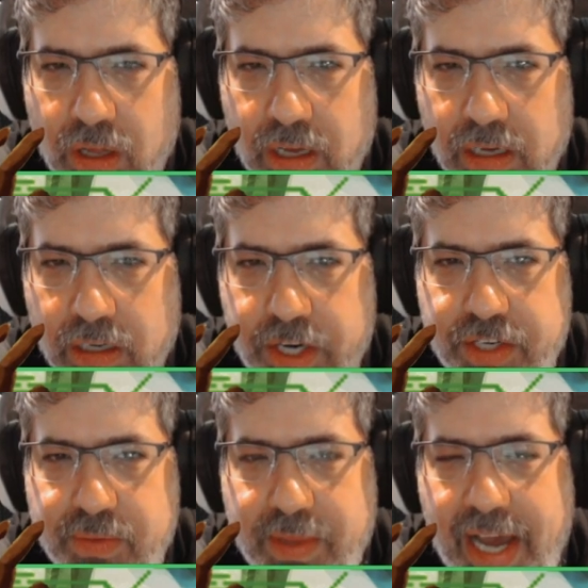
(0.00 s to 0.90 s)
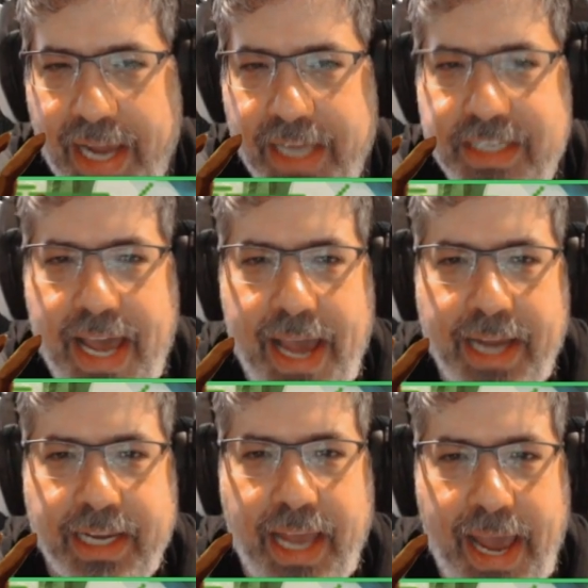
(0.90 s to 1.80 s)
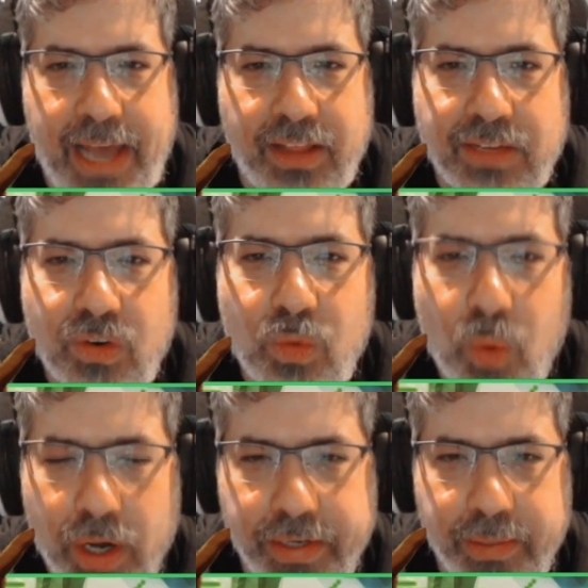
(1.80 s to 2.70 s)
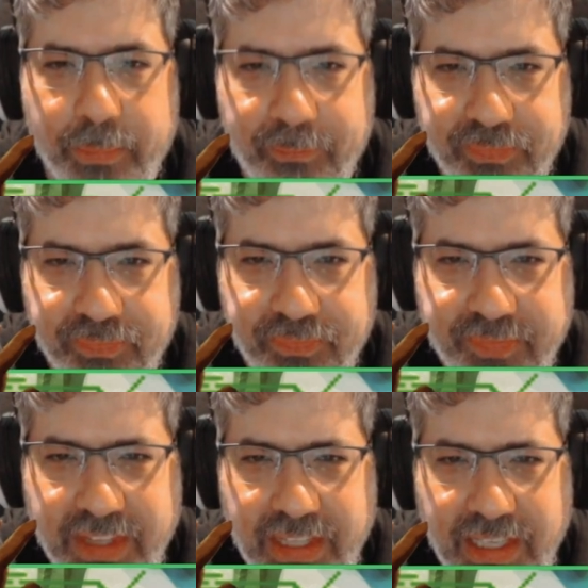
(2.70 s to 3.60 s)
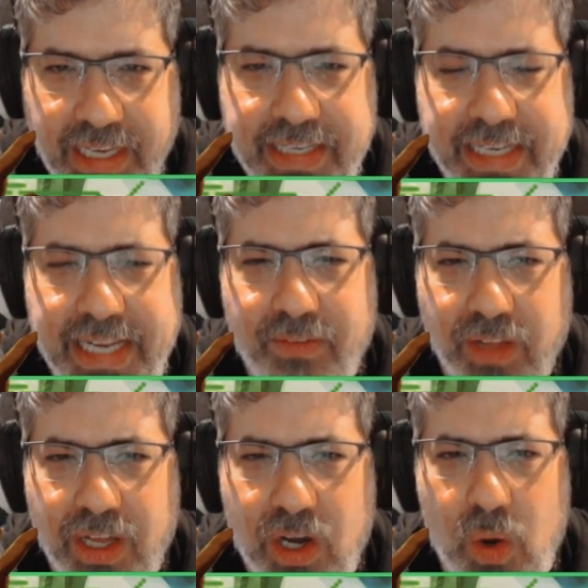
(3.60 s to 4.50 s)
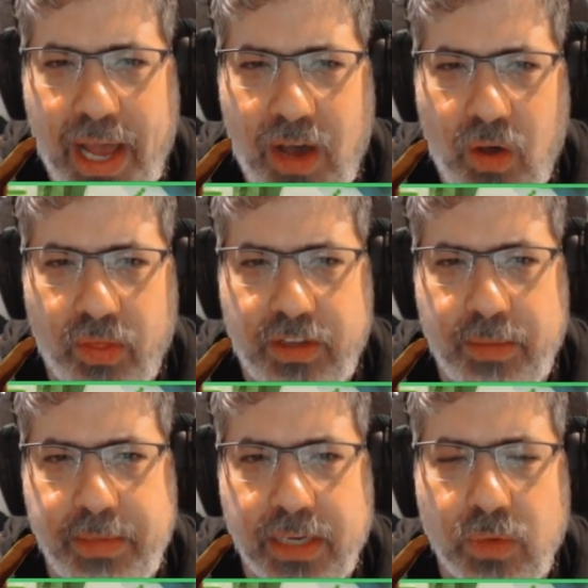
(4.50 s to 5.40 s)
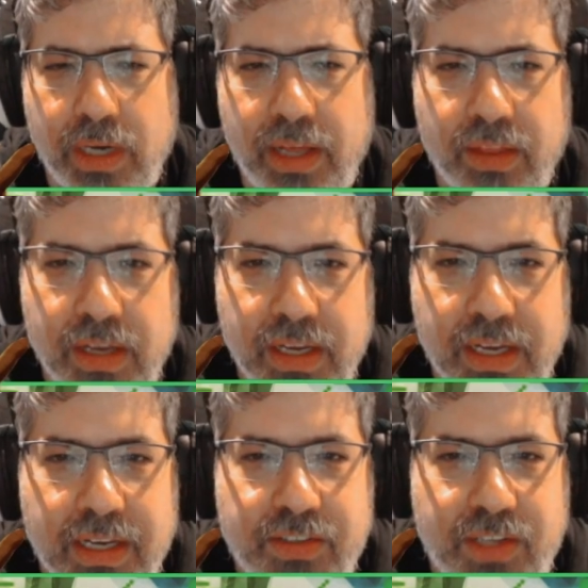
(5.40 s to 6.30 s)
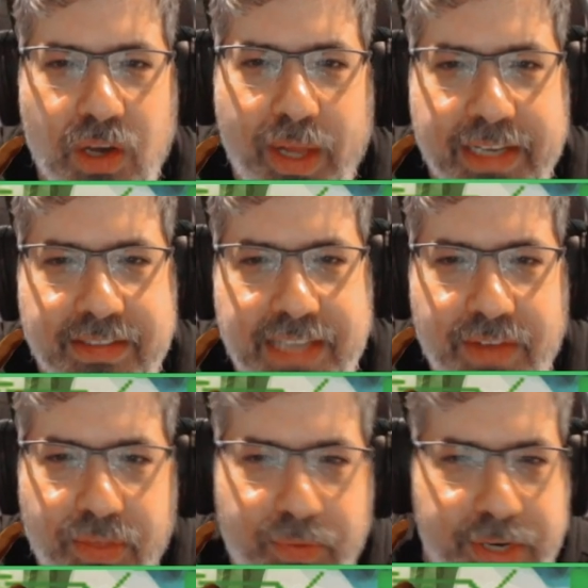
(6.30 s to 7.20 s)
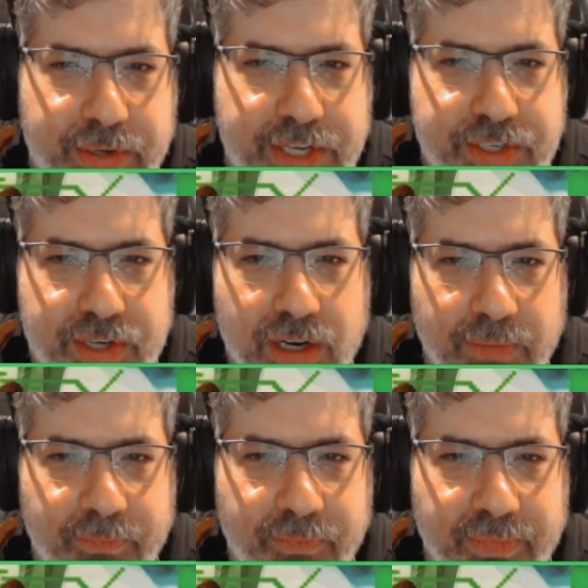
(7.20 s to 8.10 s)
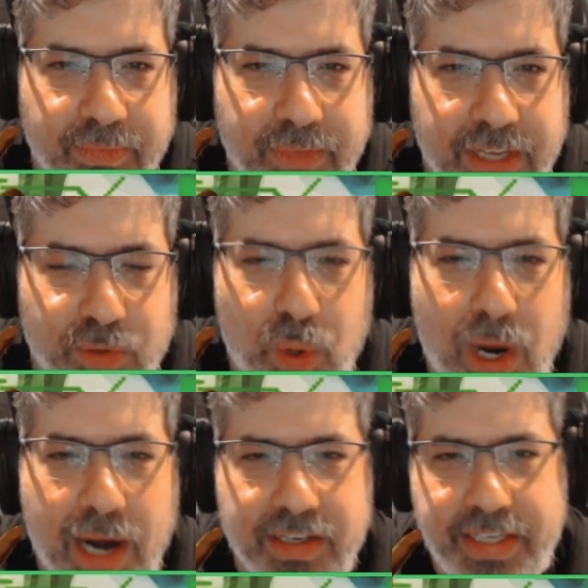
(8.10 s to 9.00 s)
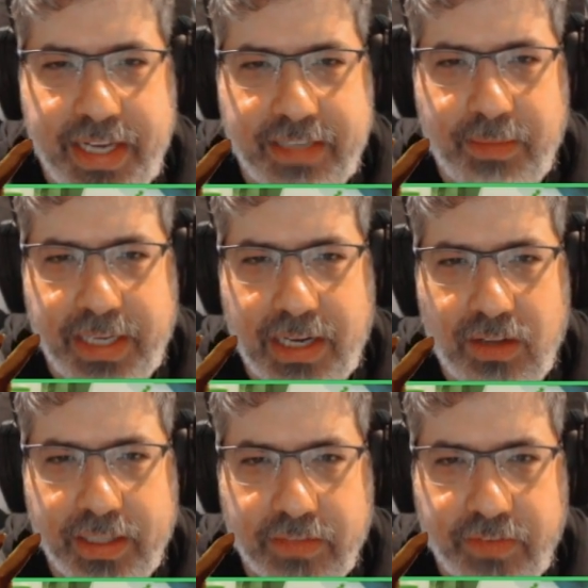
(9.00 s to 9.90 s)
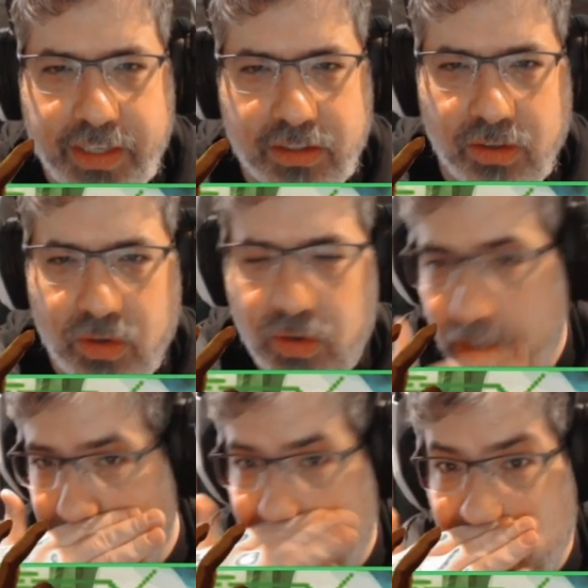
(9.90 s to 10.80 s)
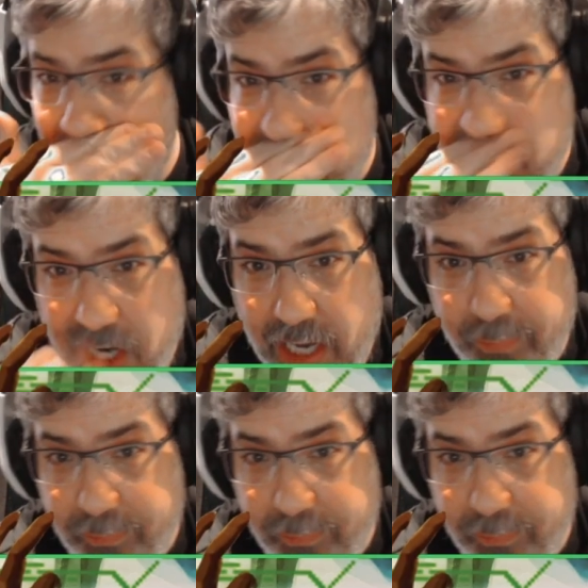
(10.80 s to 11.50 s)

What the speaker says: creatures with high attack at level 1 tend to have low health to begin with. So like a 7/3 creature is required to take something out like the Vector Lore in one shot.